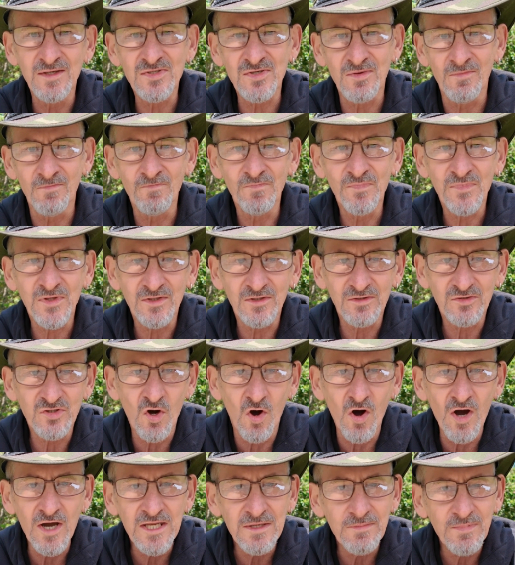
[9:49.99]
some
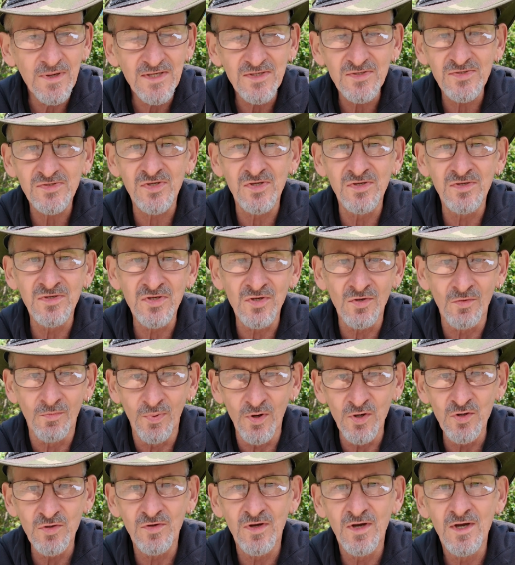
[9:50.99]
tiny pieces in your
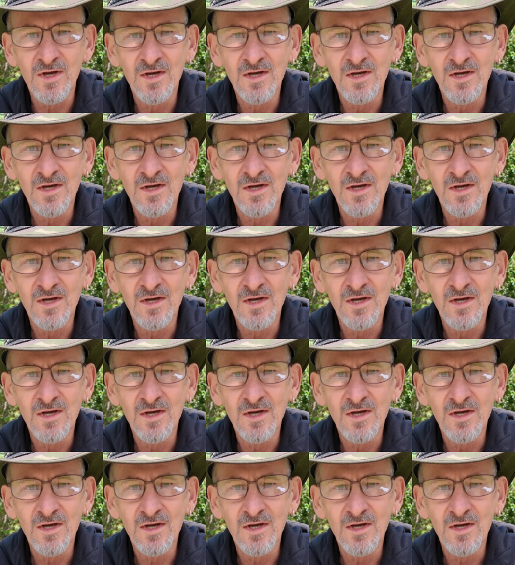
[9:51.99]
boot